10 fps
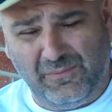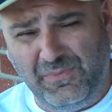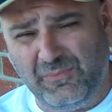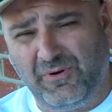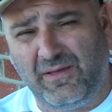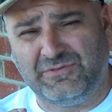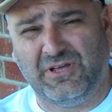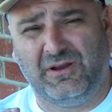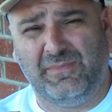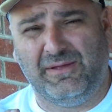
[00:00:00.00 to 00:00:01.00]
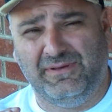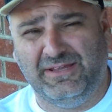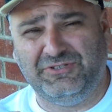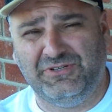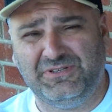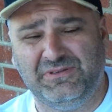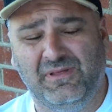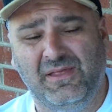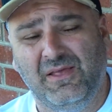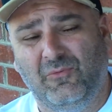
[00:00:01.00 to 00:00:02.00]
Remember when I was talking about niches?
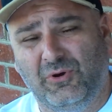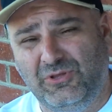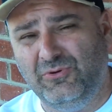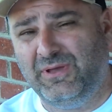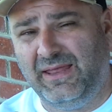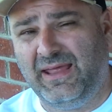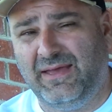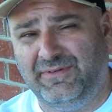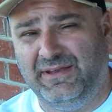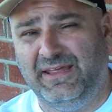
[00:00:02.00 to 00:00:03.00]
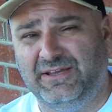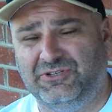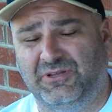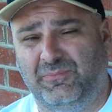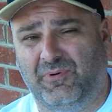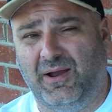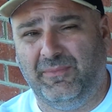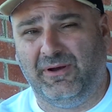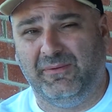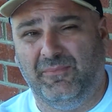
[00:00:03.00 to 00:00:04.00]
Well, you can have a niche in the
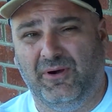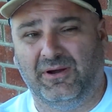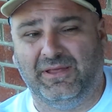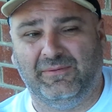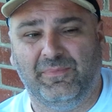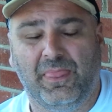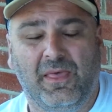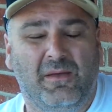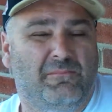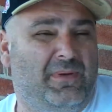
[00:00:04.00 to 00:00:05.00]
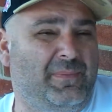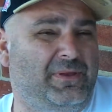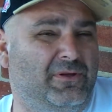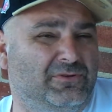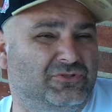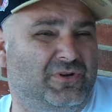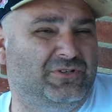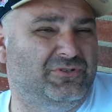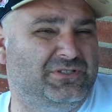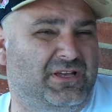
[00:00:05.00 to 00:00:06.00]
primary market. Maybe don't
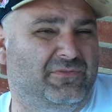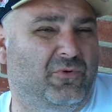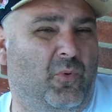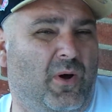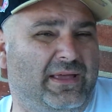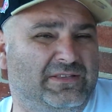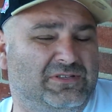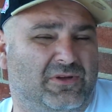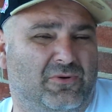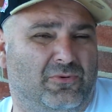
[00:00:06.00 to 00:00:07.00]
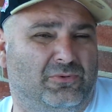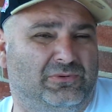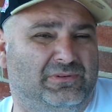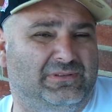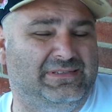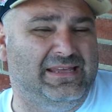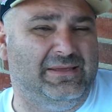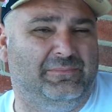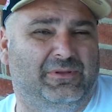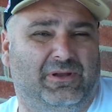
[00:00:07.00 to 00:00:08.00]
stretch yourself quite so
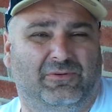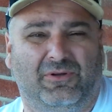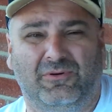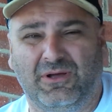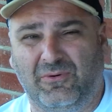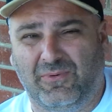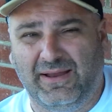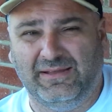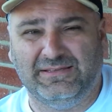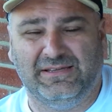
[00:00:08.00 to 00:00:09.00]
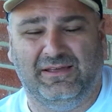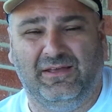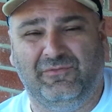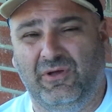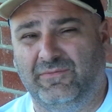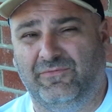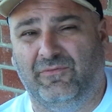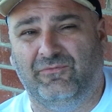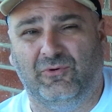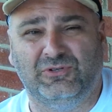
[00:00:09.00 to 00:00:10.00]
deep. Don't go right into, if you have
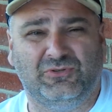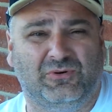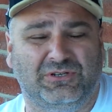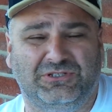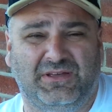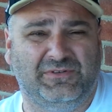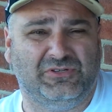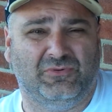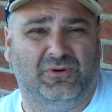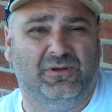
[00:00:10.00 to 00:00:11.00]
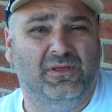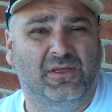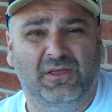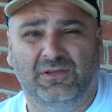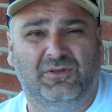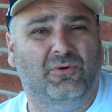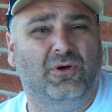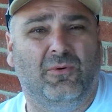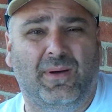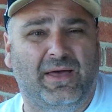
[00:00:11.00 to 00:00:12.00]
a Ford store and a Chevy store, don't
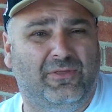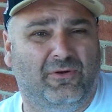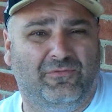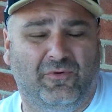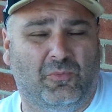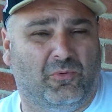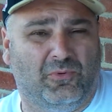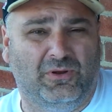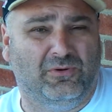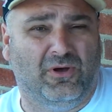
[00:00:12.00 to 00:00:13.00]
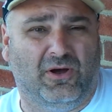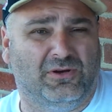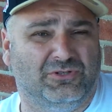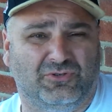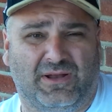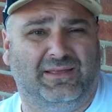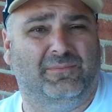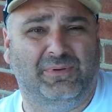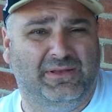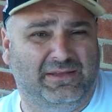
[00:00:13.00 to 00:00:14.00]
go buy their former rental cars and try to
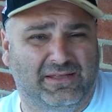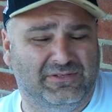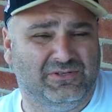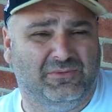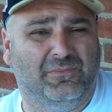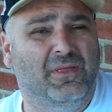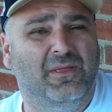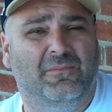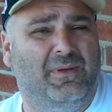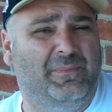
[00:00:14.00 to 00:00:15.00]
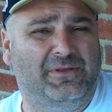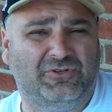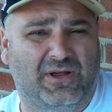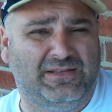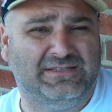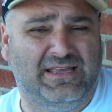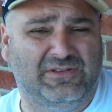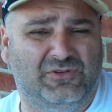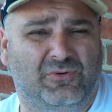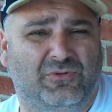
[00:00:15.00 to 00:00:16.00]
compete against them. Maybe try to
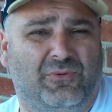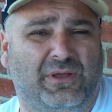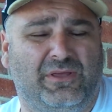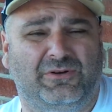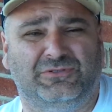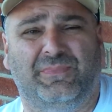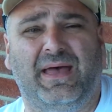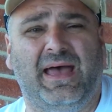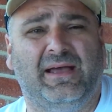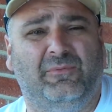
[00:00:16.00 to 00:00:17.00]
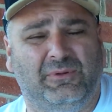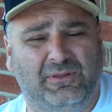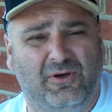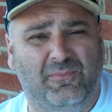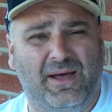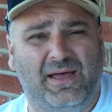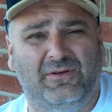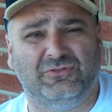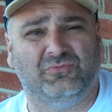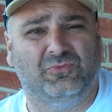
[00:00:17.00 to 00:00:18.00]
stay 2 or 3 years back with low
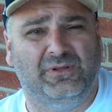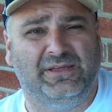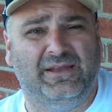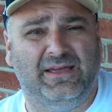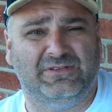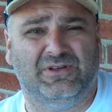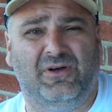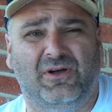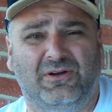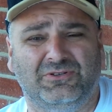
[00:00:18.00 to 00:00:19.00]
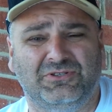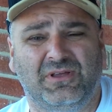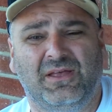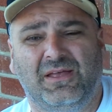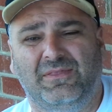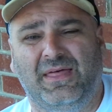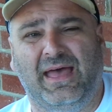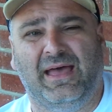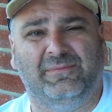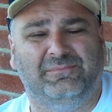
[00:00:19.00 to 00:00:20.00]
miles, really nice cars.
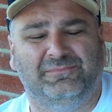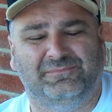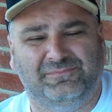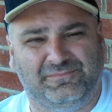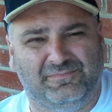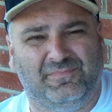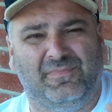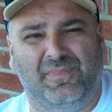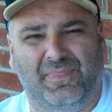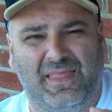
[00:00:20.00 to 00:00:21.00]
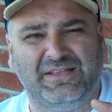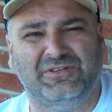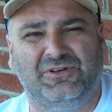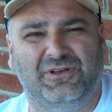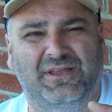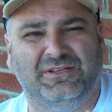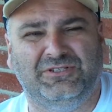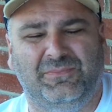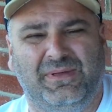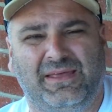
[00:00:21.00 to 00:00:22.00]
That's a good
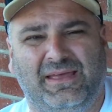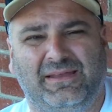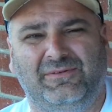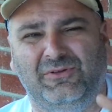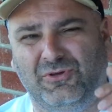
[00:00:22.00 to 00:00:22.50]
niche to be in.